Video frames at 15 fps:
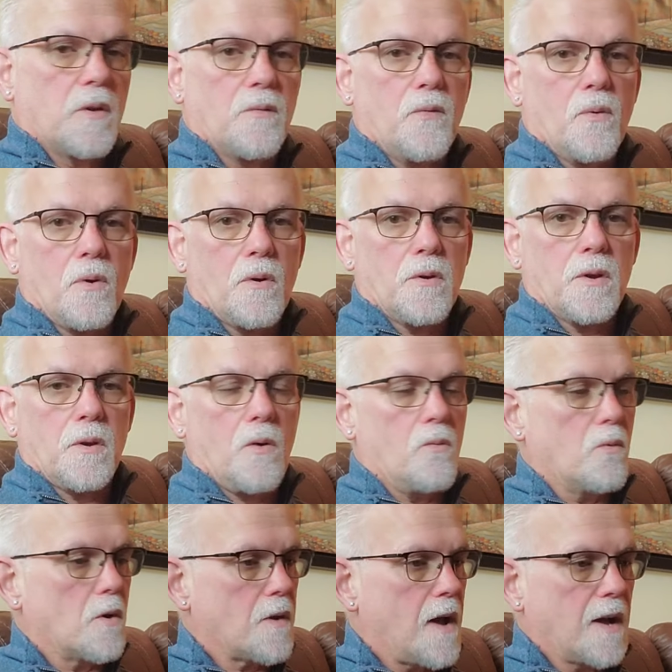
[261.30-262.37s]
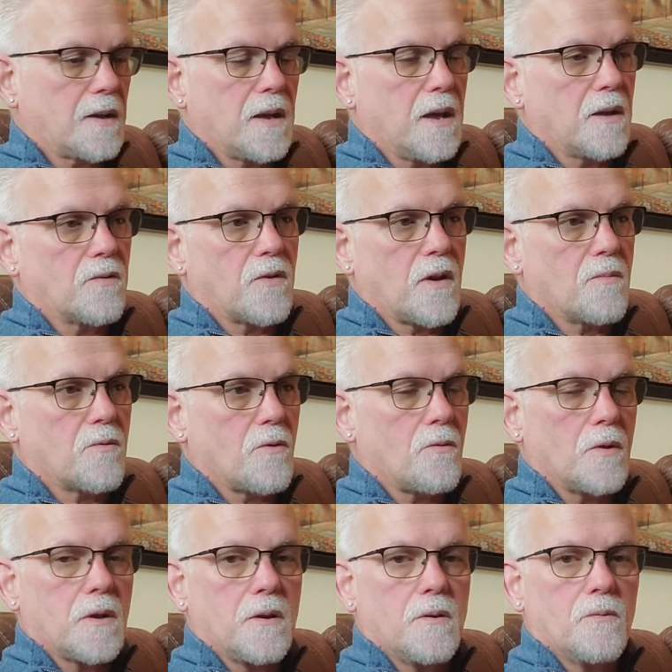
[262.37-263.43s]
before, you know, we're not King James
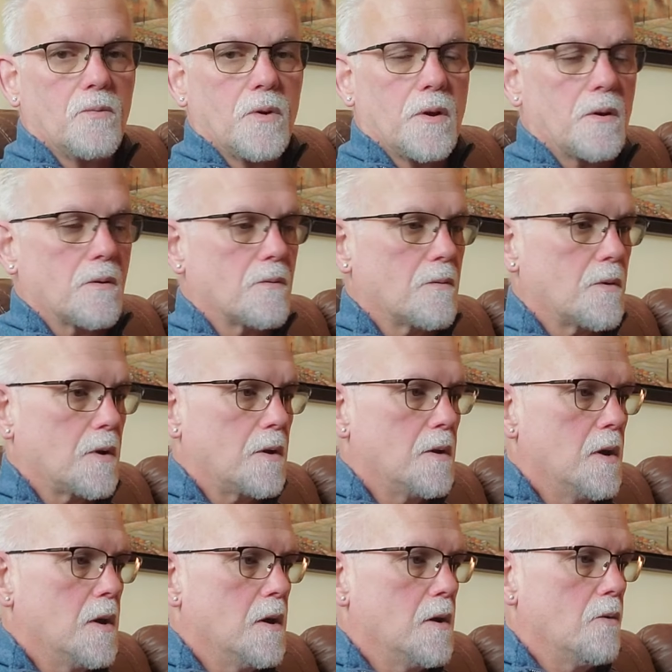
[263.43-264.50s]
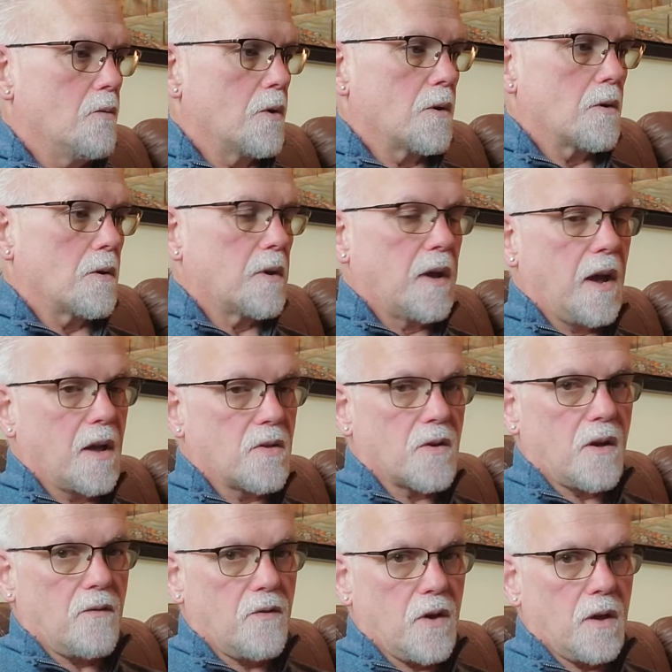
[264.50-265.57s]
only. We're
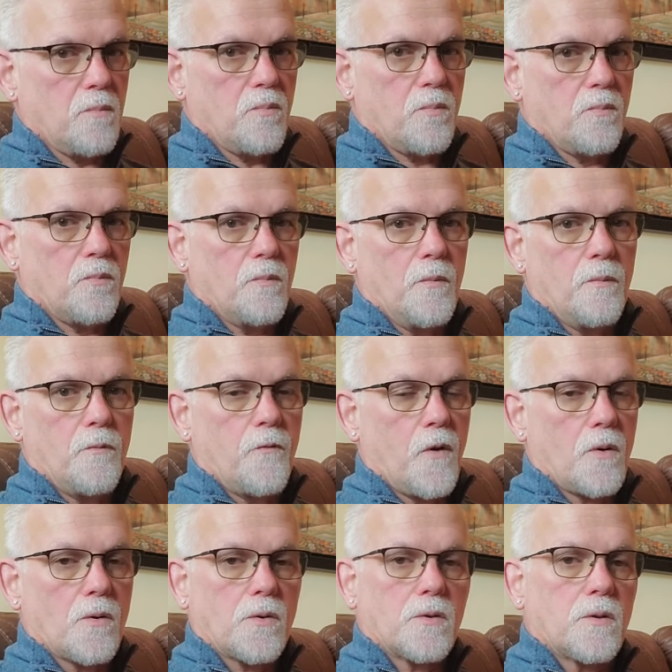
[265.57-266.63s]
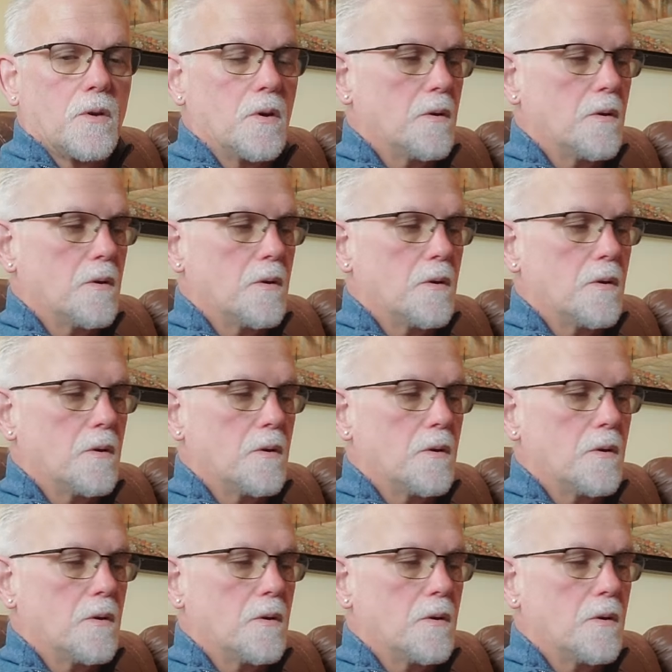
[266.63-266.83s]
KJV first.